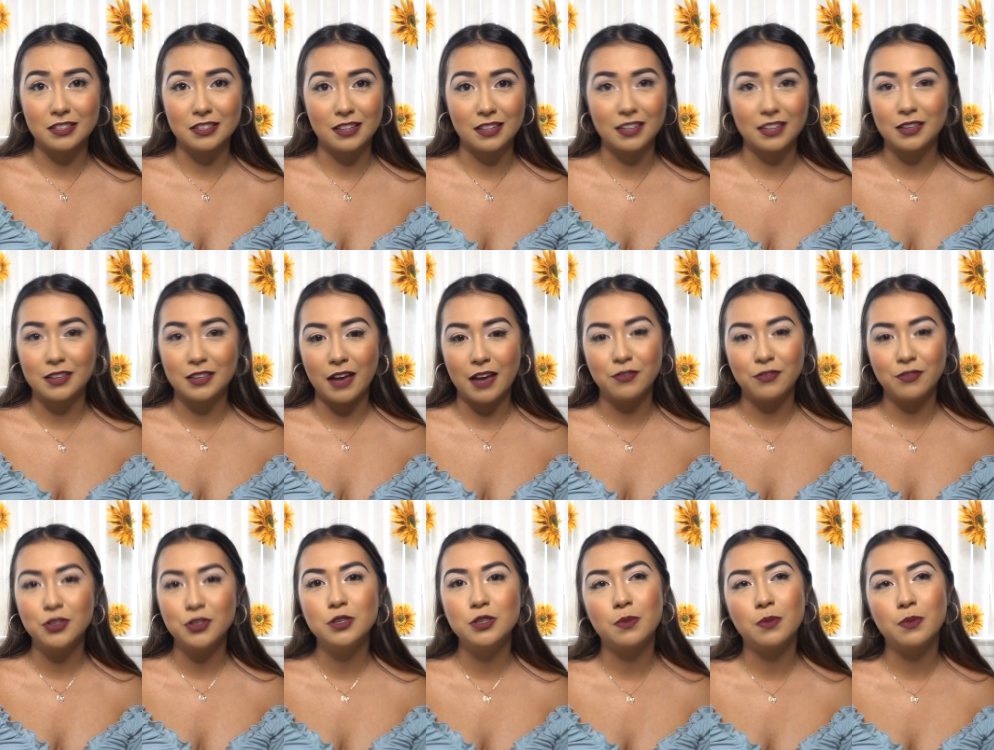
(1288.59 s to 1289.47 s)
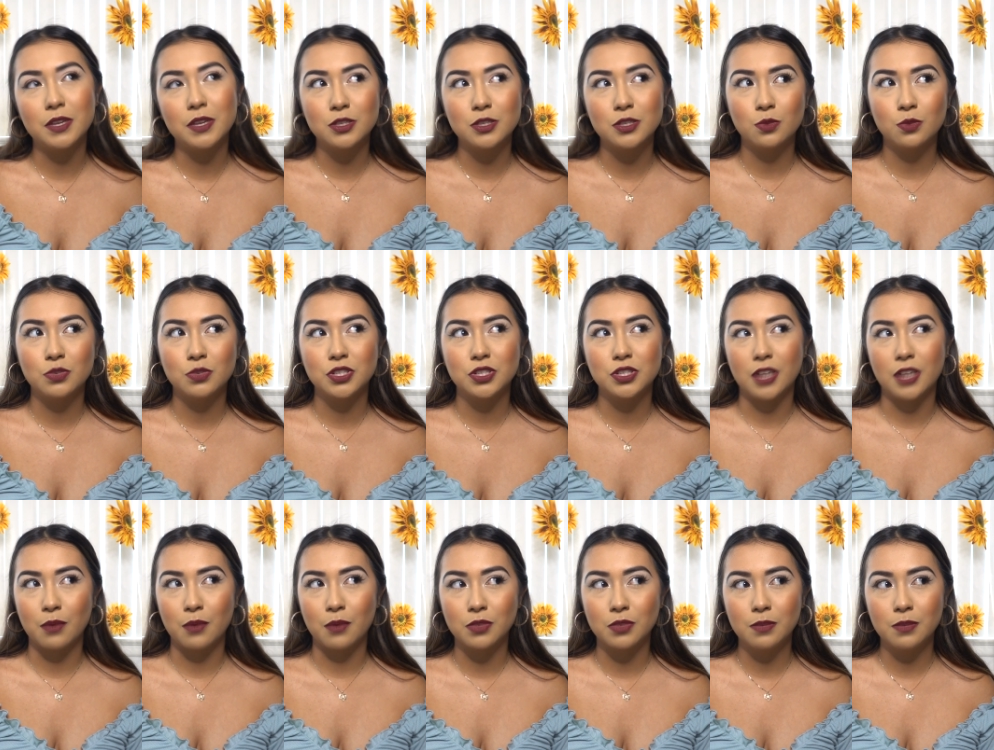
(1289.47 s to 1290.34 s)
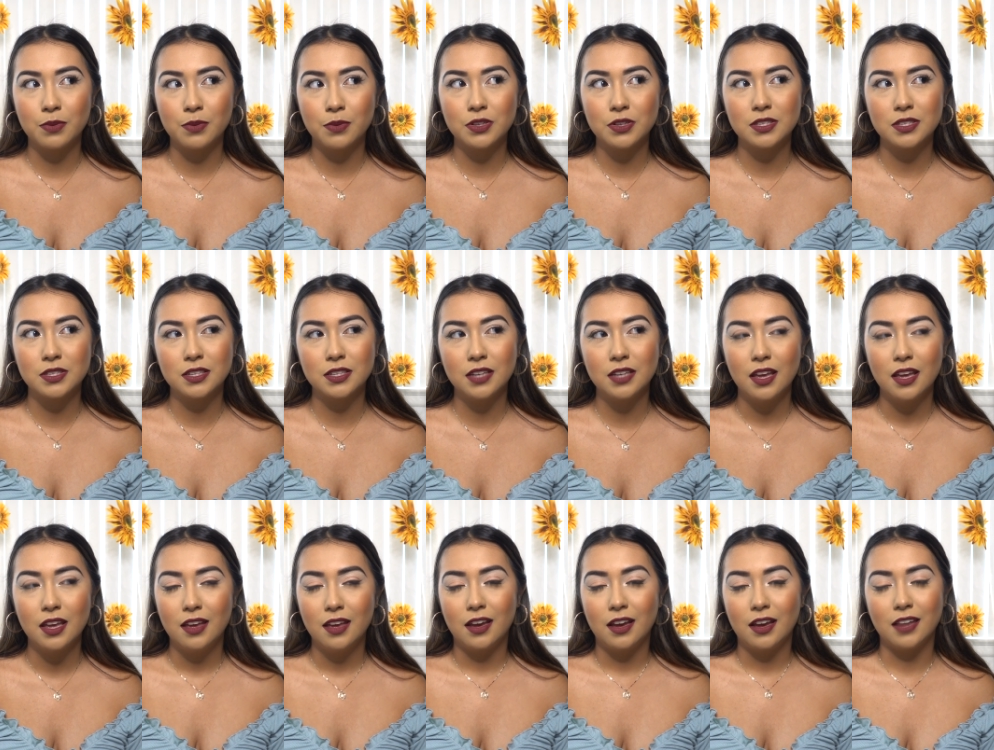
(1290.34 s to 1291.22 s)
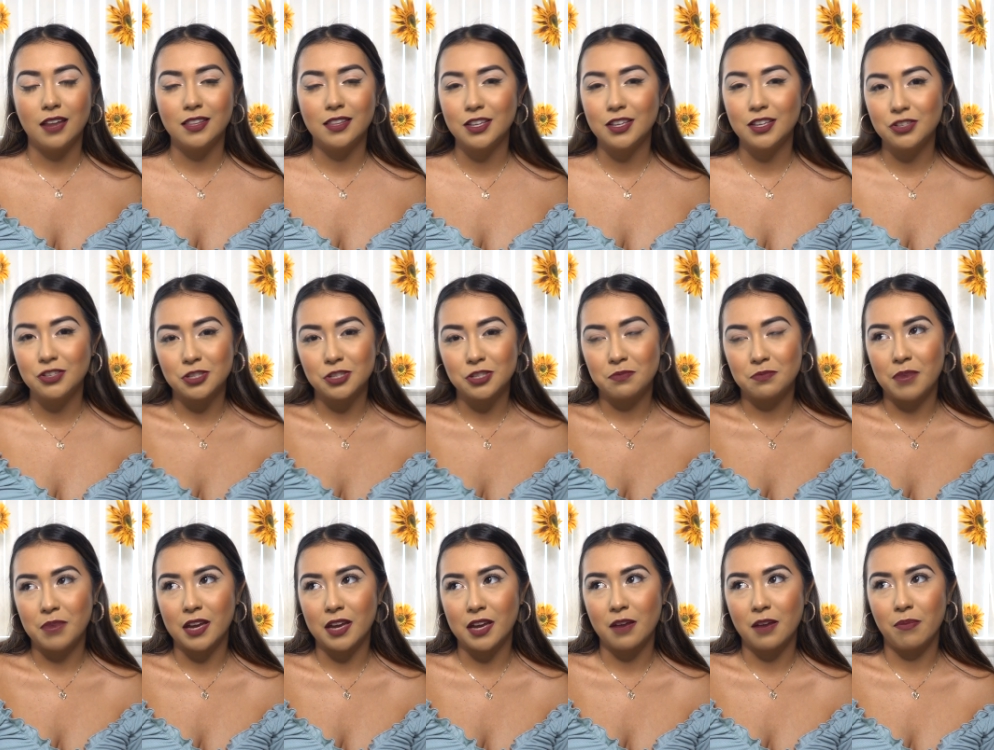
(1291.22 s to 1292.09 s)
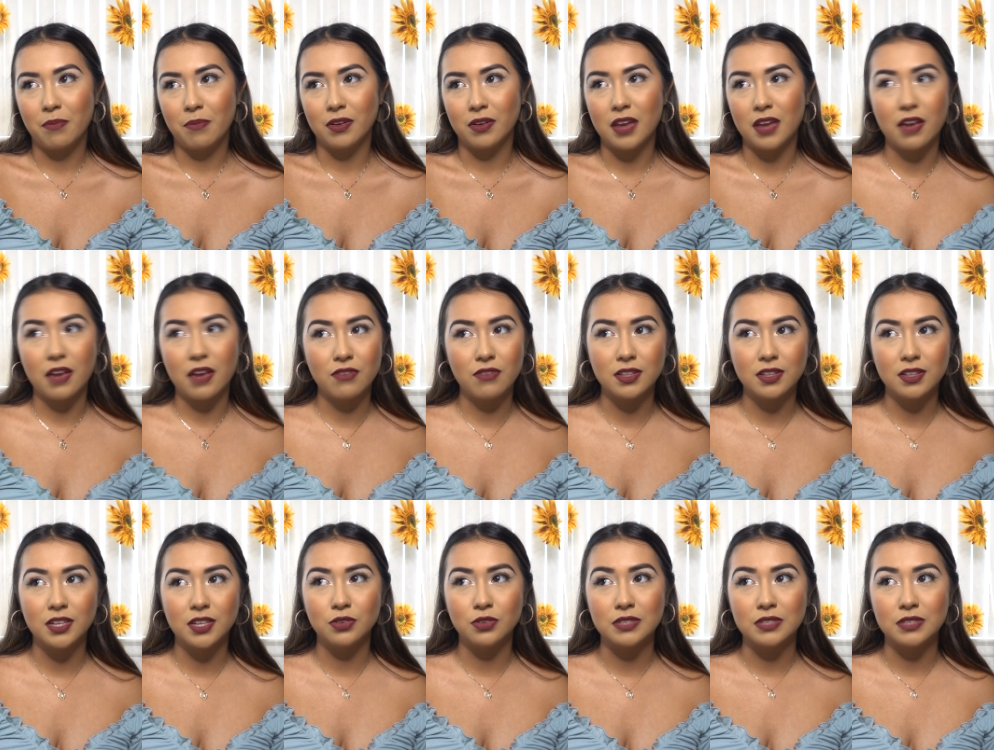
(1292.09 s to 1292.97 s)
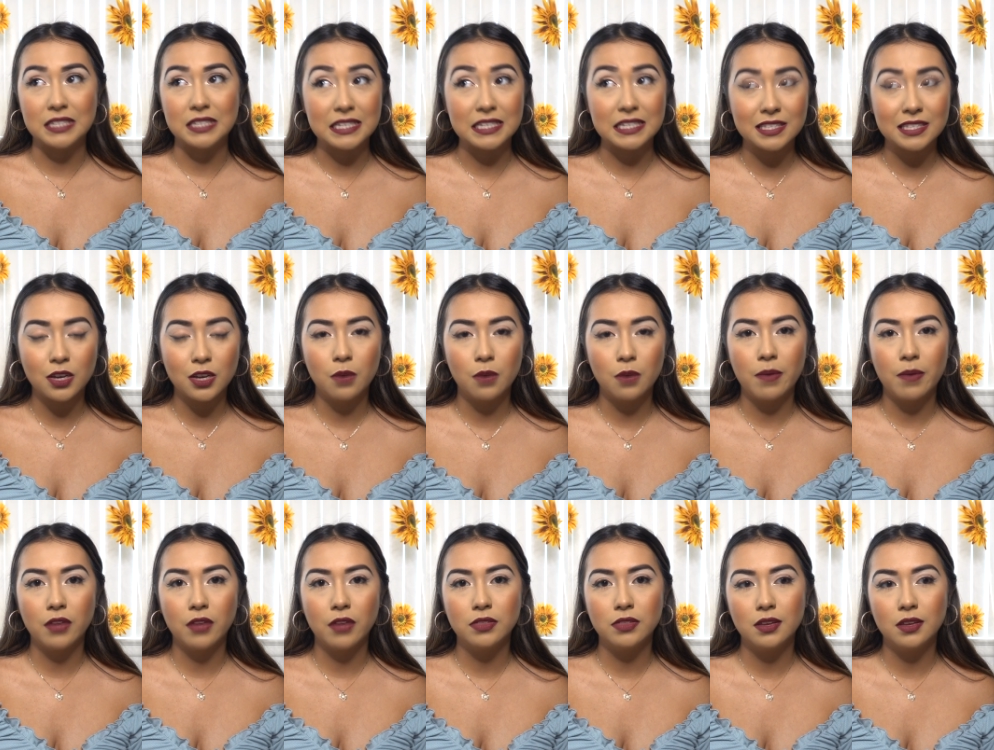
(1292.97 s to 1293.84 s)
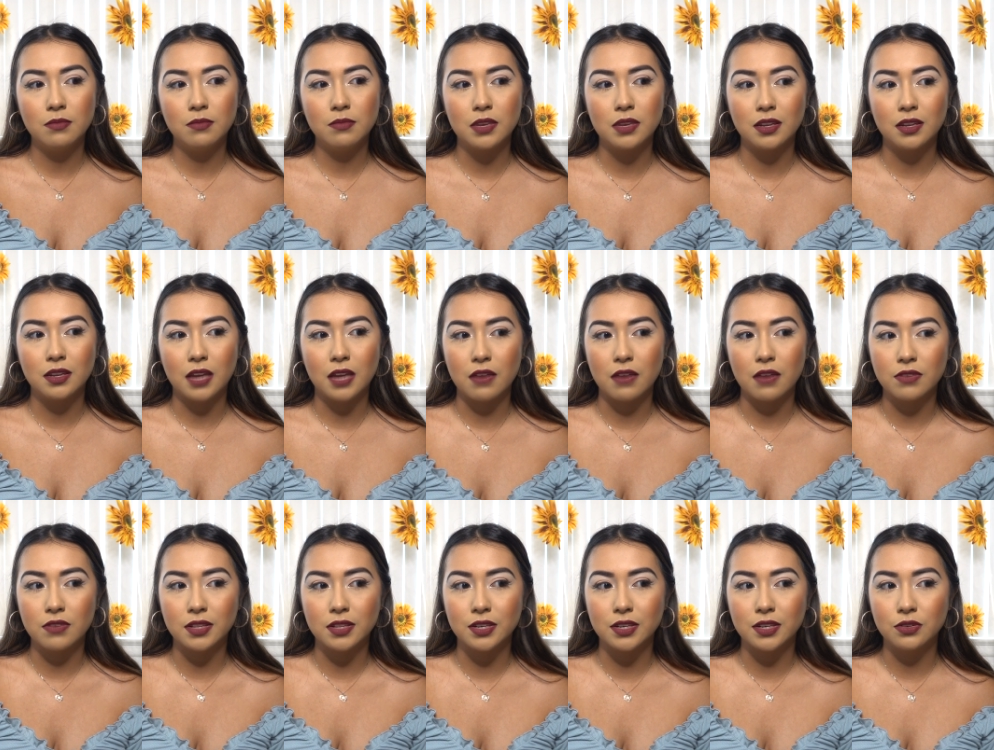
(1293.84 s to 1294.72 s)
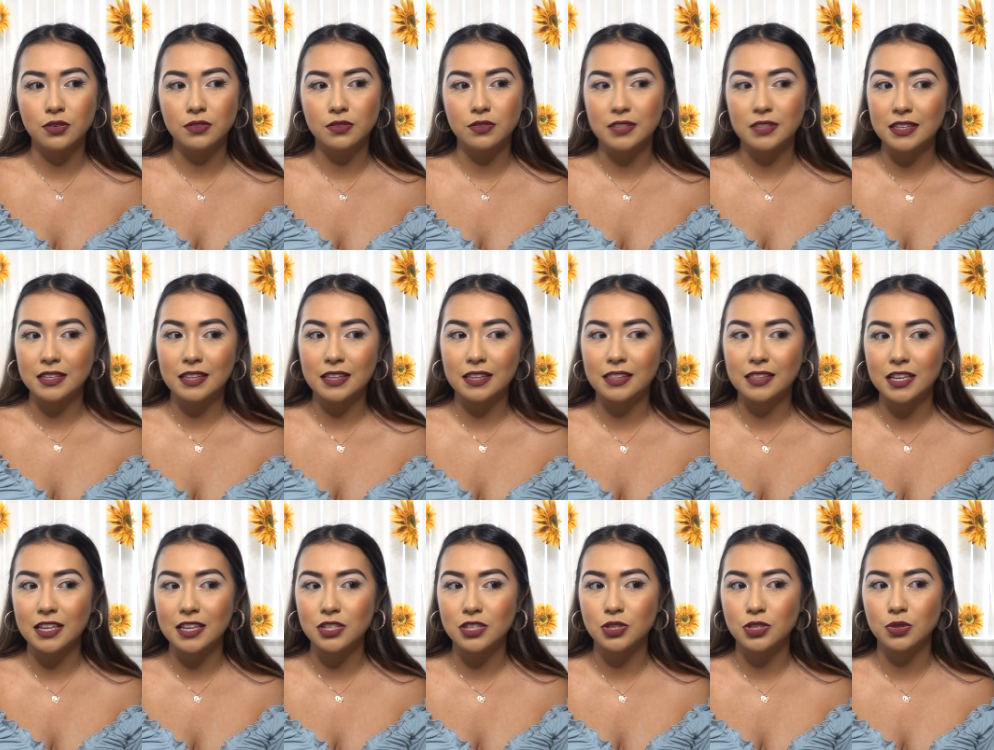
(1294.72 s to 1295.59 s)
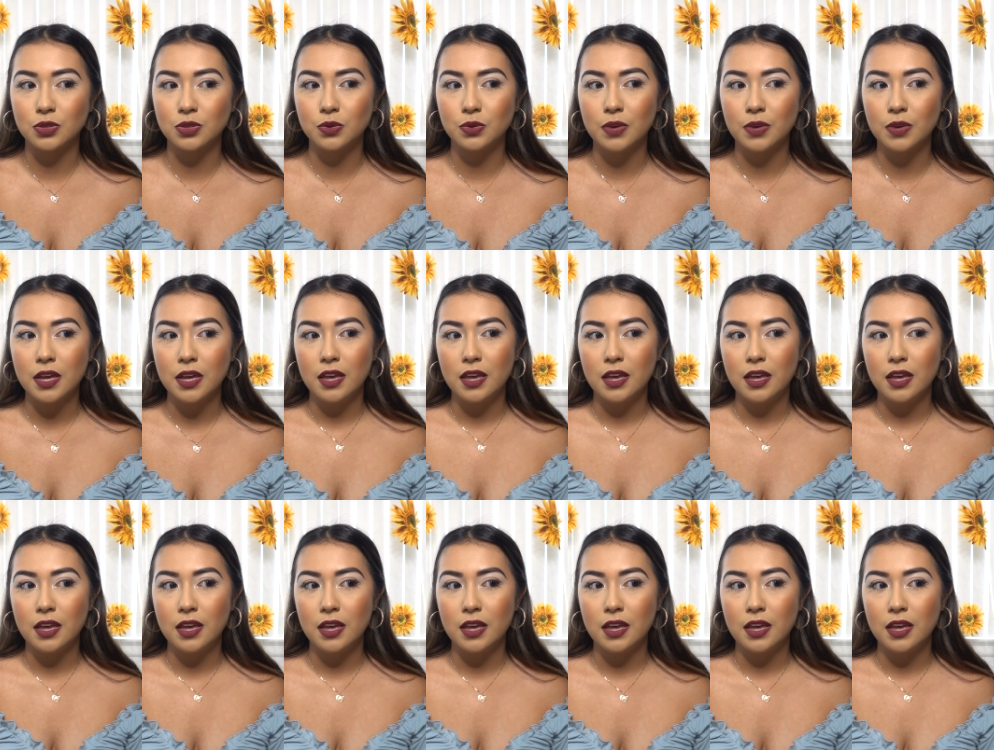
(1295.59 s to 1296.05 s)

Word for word: Like, after you spend so much time with the person, I think you just pick up on every little detail about them and every little thing that they do